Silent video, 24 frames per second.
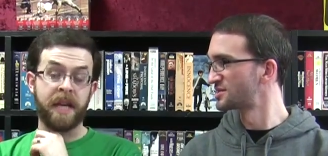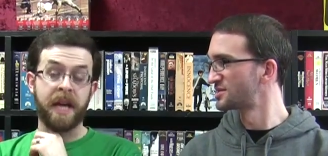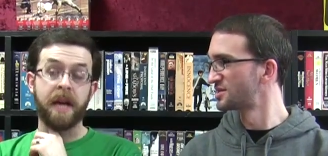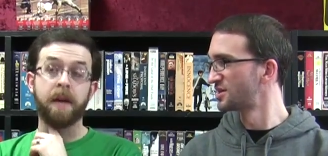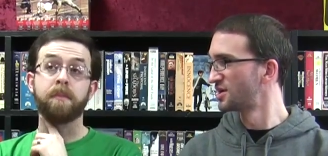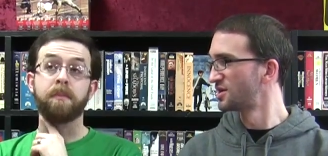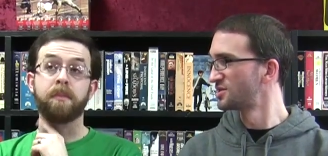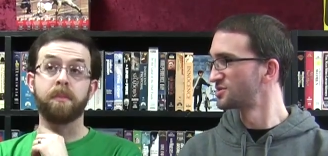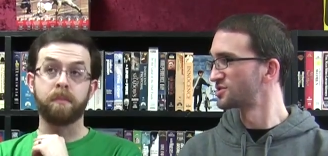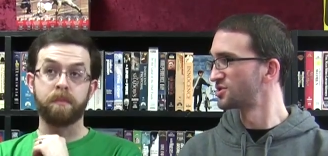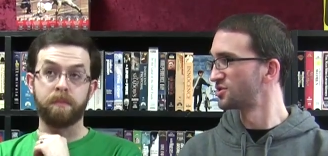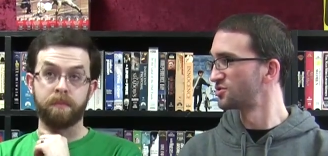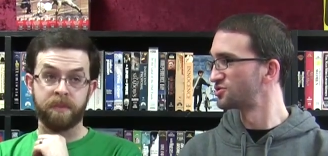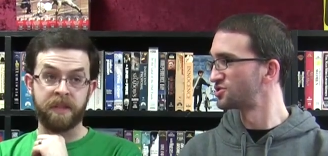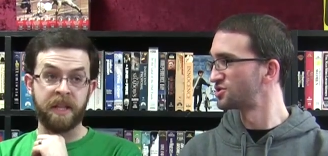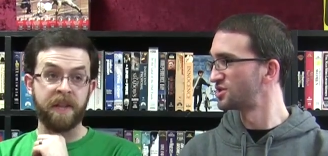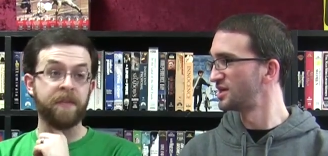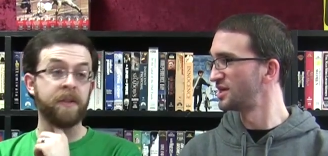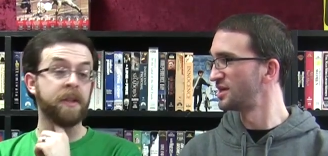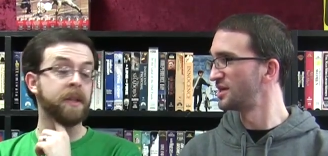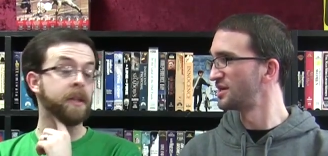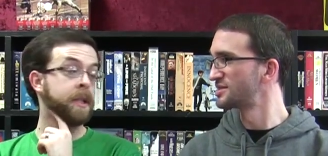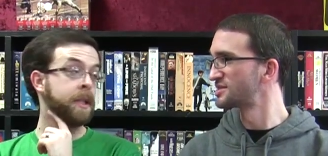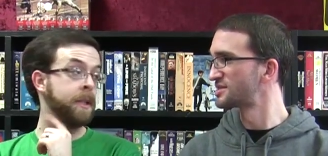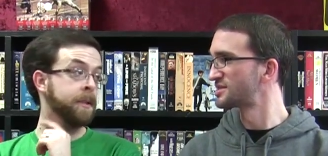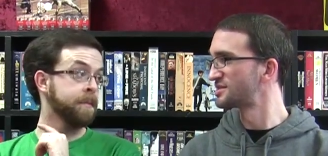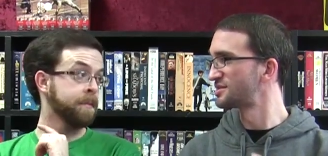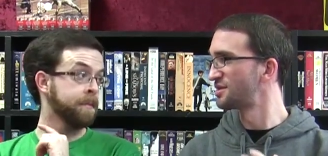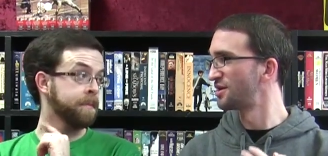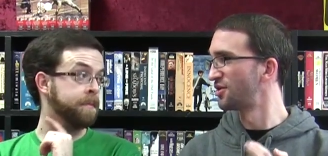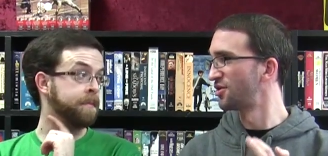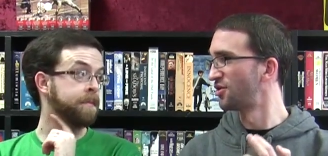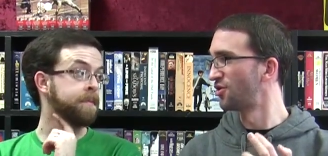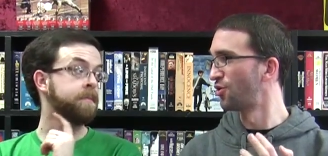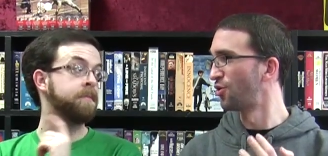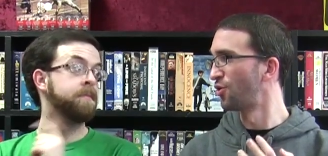Speaker 1: Yeah, So she definitely. is
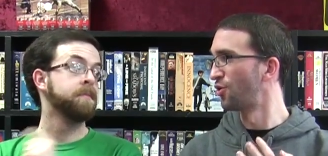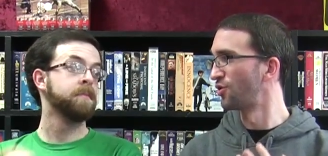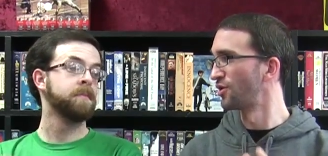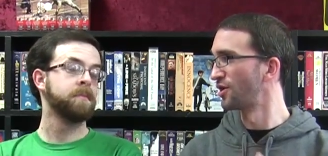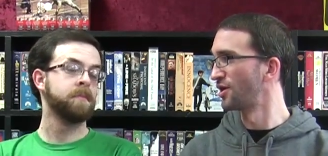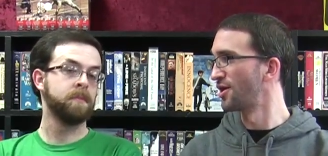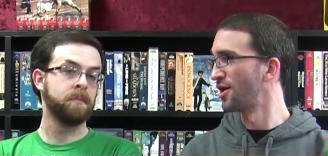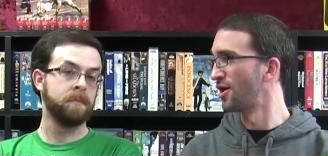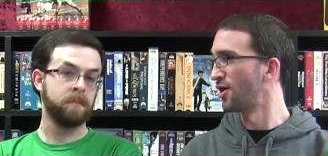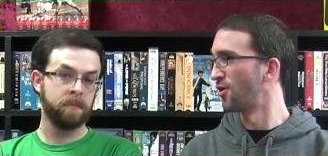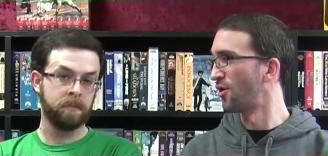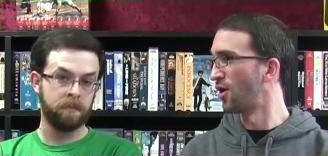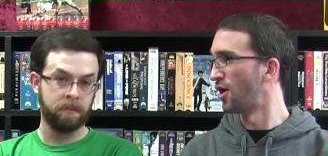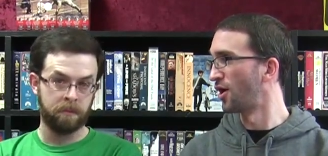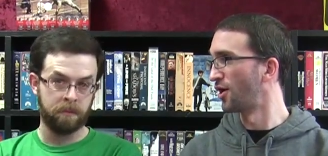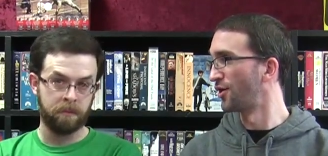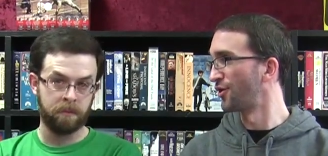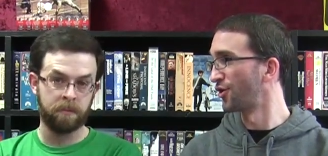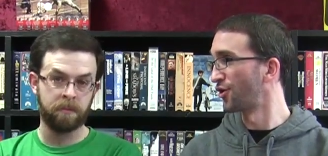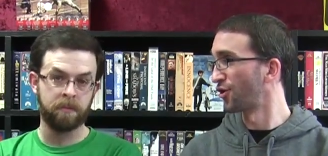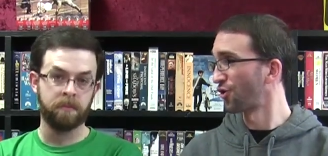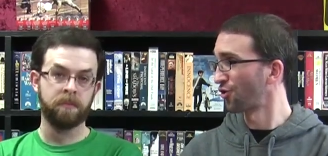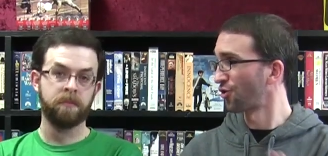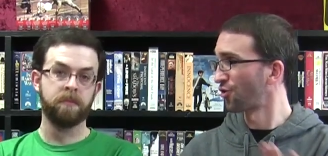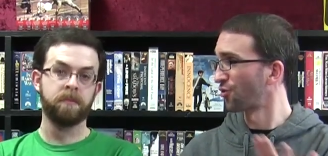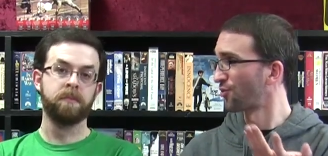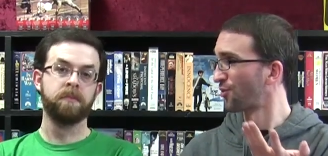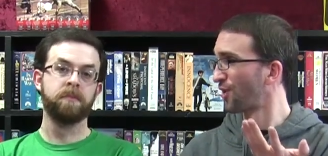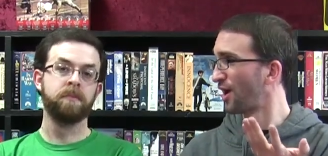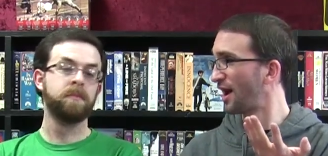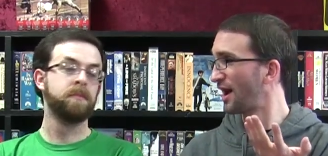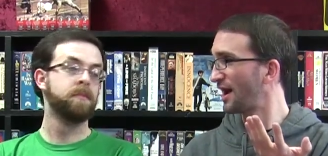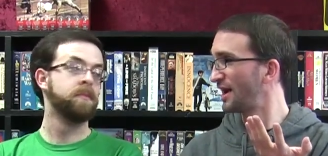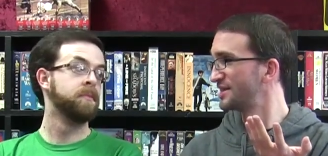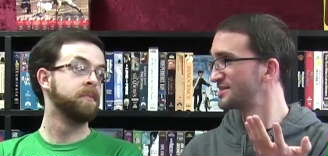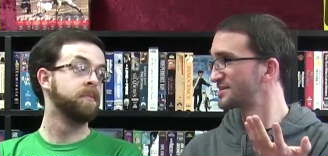still, you know, on mm -hmm. her
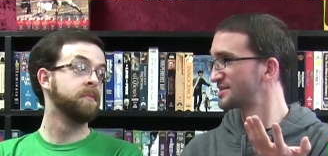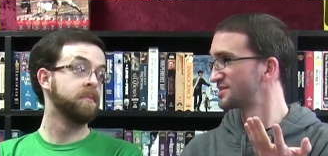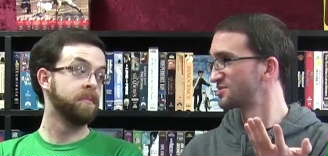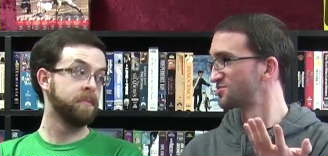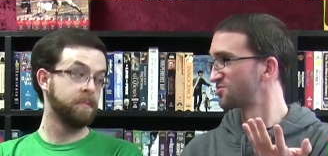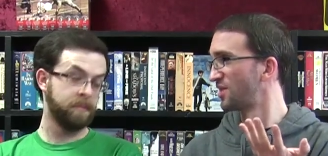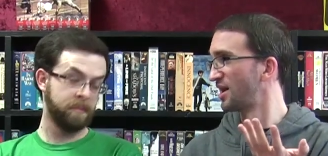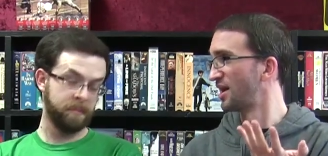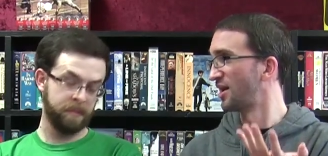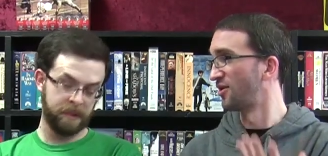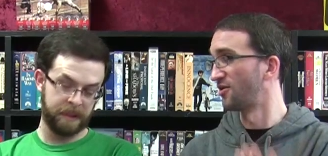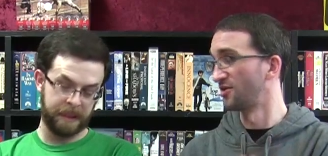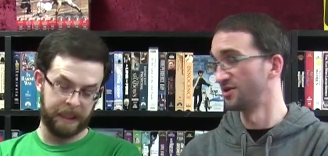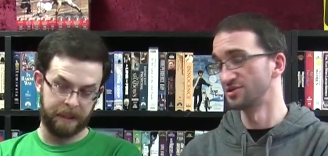rise as well.